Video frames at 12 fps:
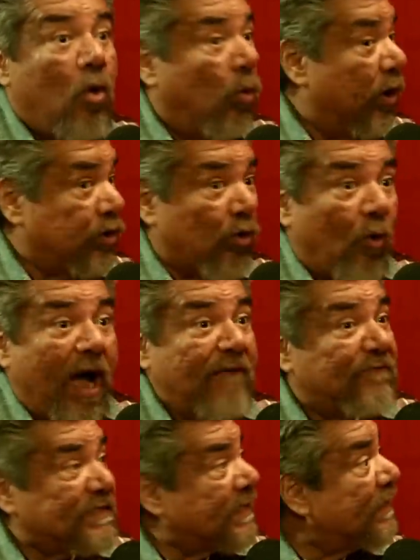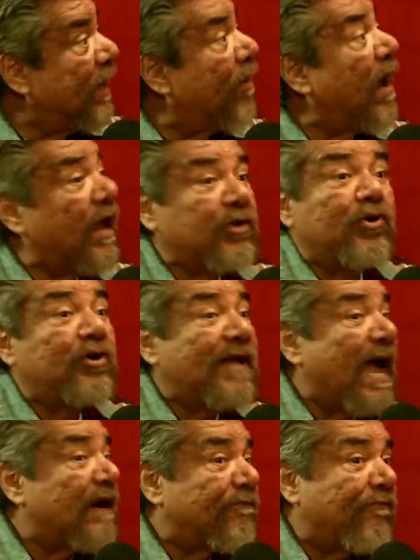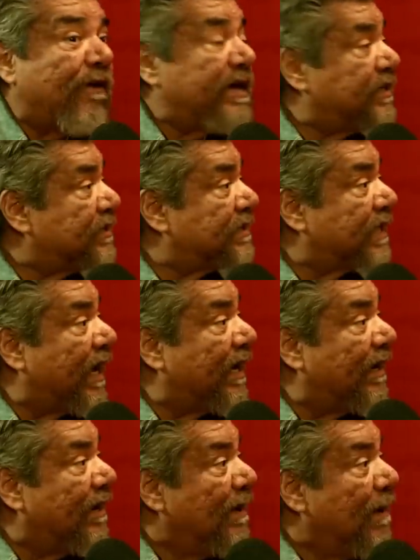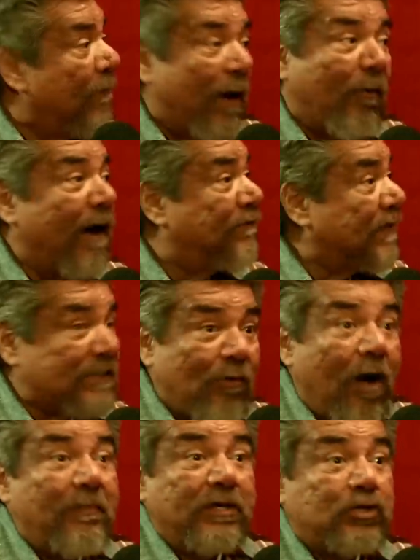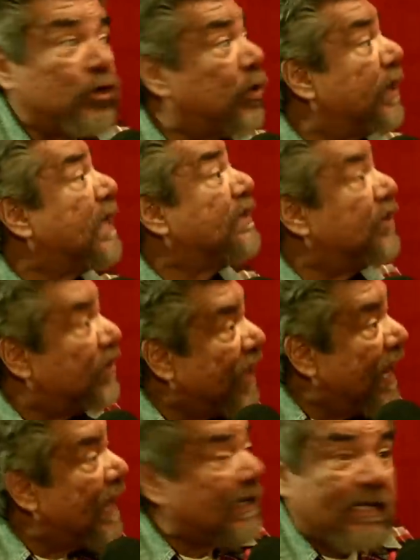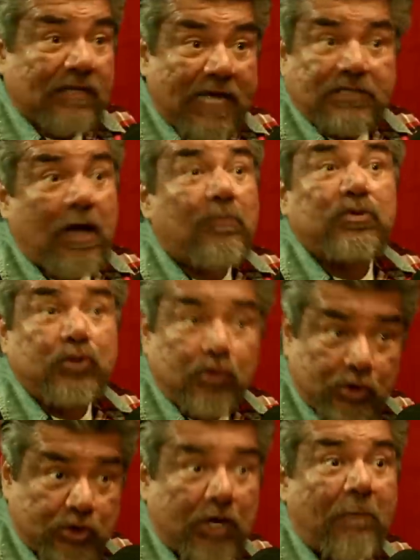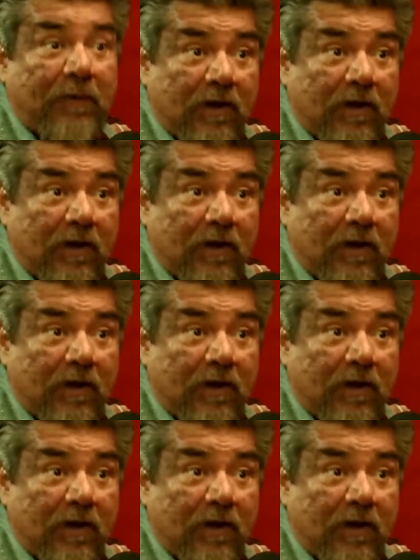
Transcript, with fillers: When your wife is in there and you're not afraid to say, my wife doesn't want me to do it, then that's almost your jumping